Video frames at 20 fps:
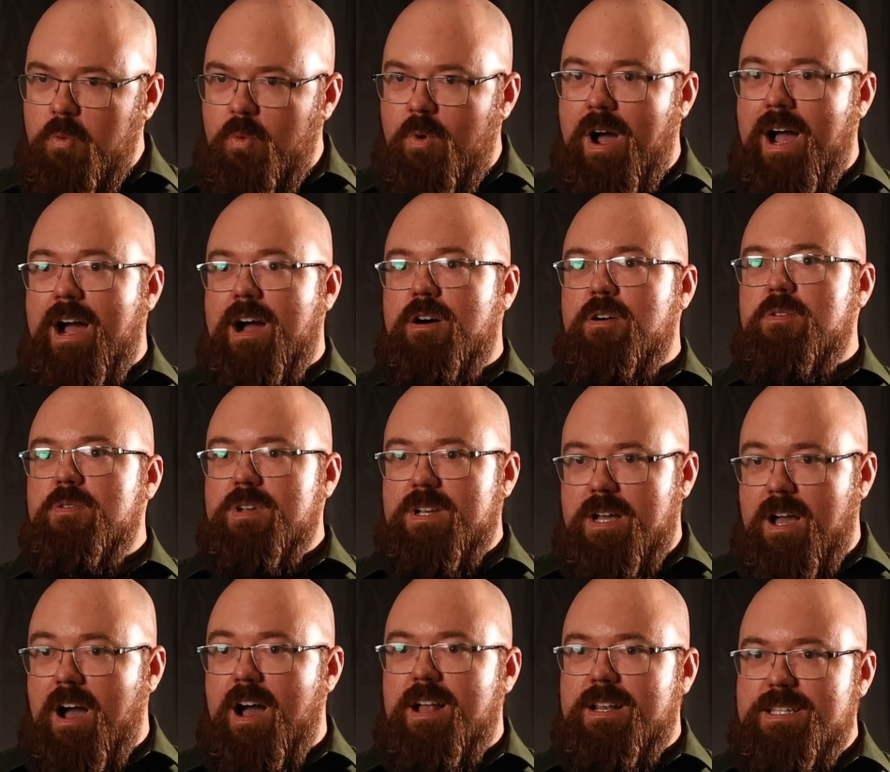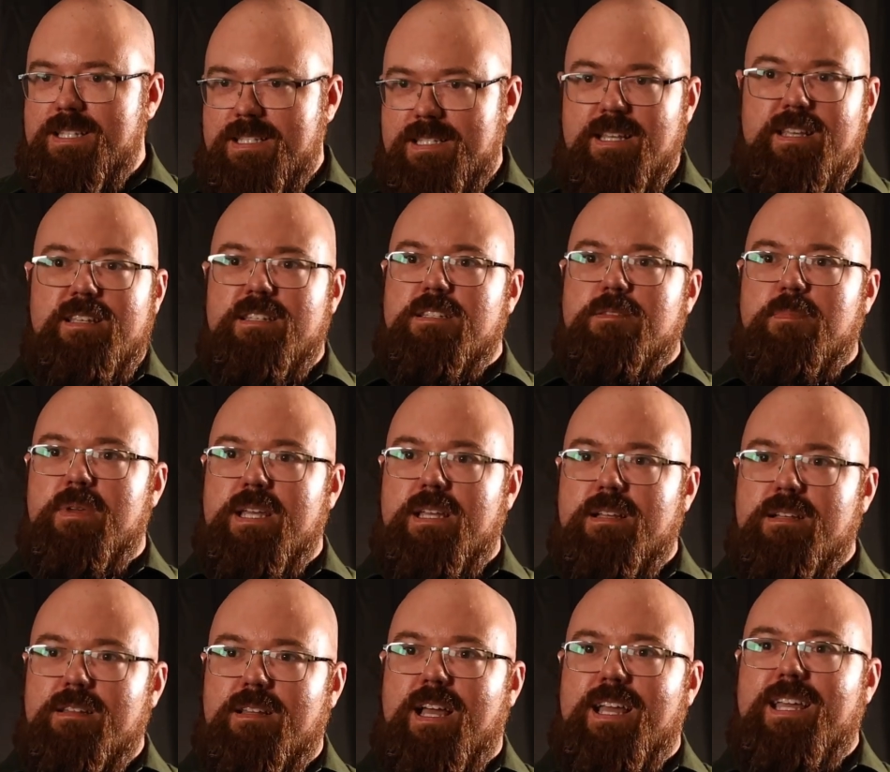wow, God sees me.
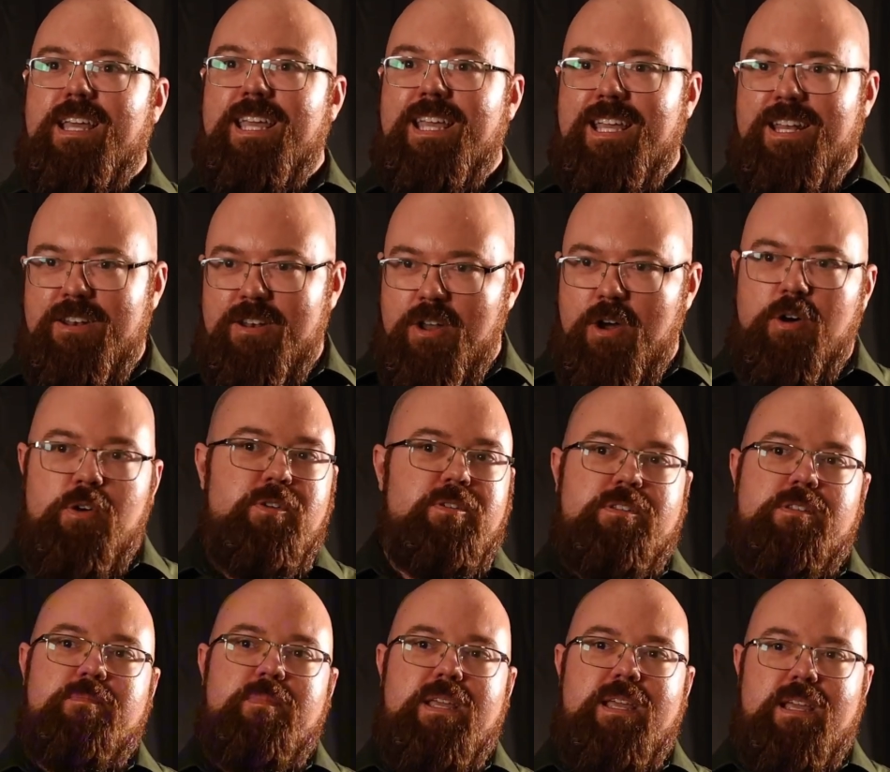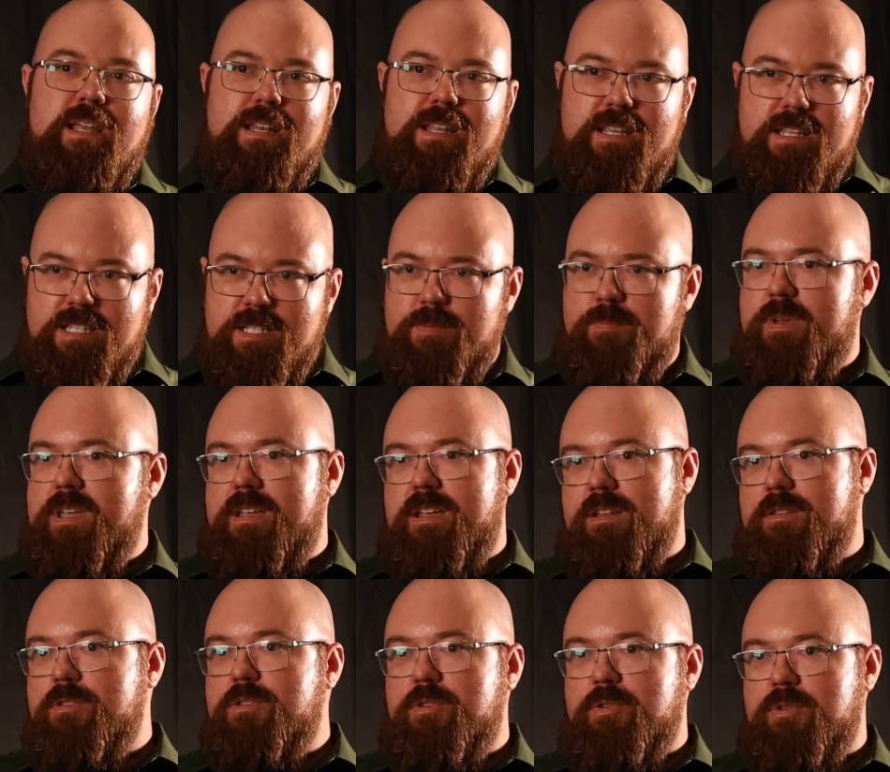Like He knows me and He's
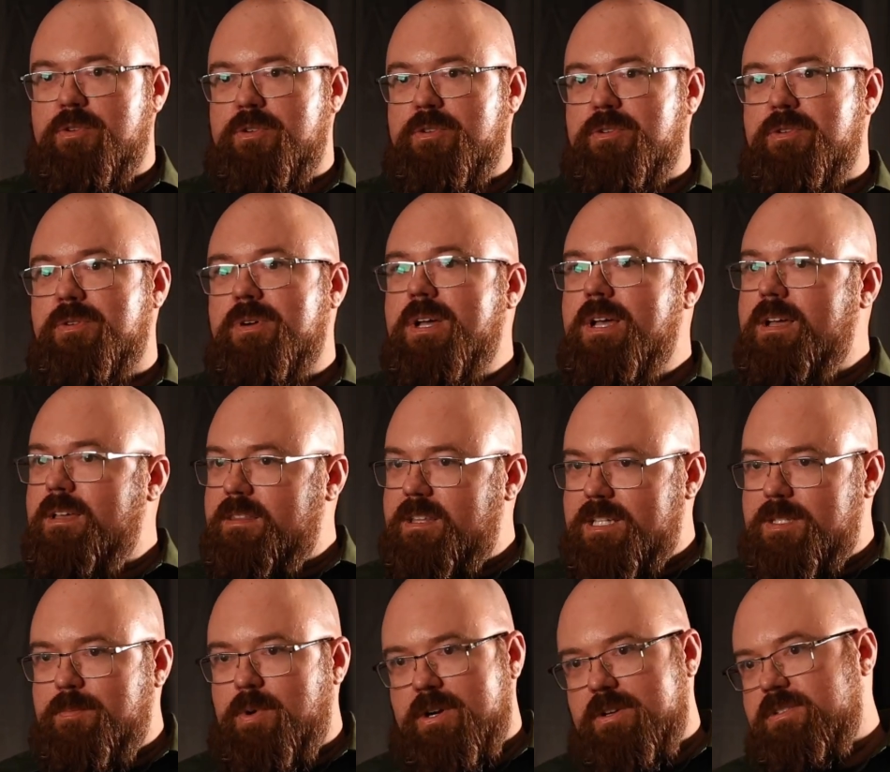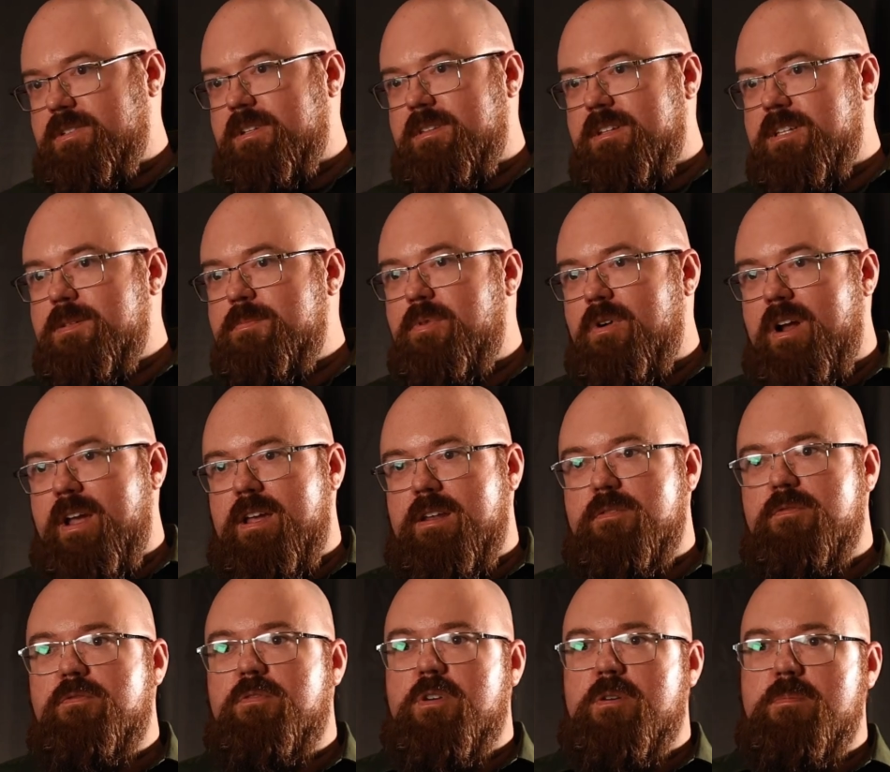speaking through this person that's
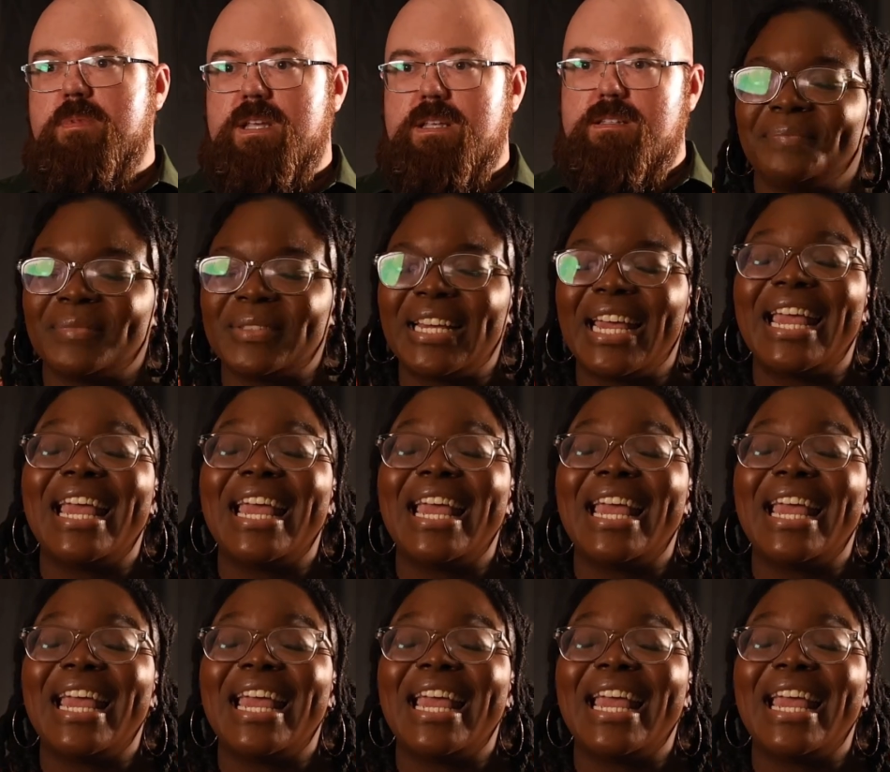praying for me.